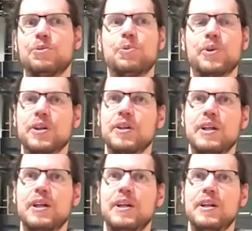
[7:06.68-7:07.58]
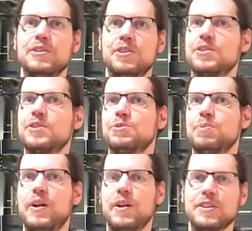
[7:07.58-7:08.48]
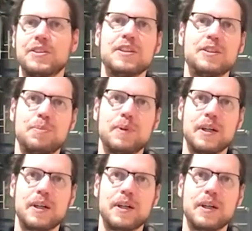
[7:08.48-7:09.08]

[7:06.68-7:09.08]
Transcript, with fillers: could work just as well as it is uh,